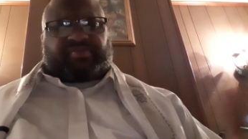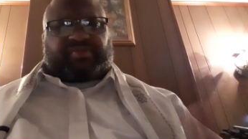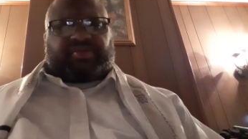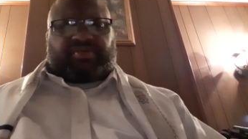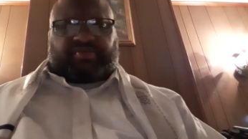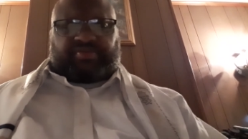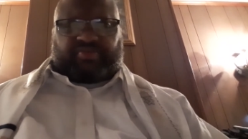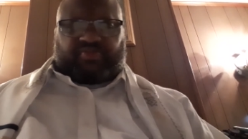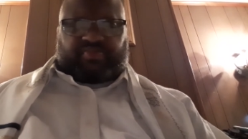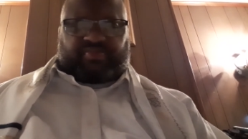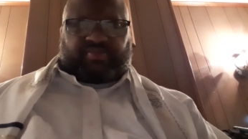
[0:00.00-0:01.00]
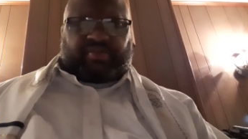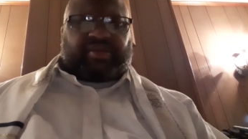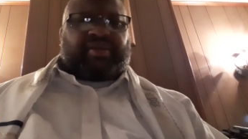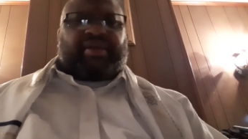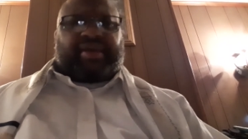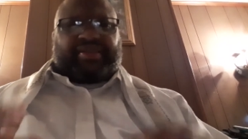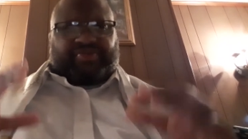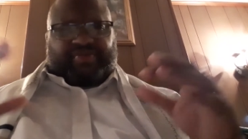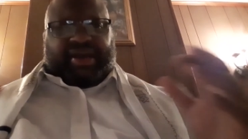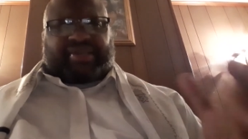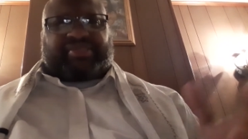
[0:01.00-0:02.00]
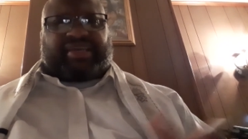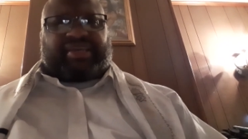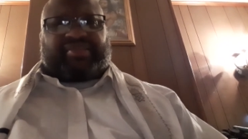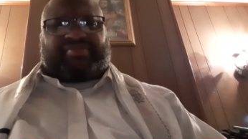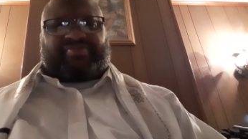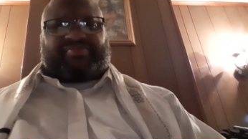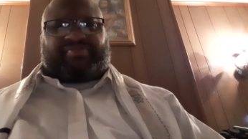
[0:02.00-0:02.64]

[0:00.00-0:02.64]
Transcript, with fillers: You know, and you got Satan,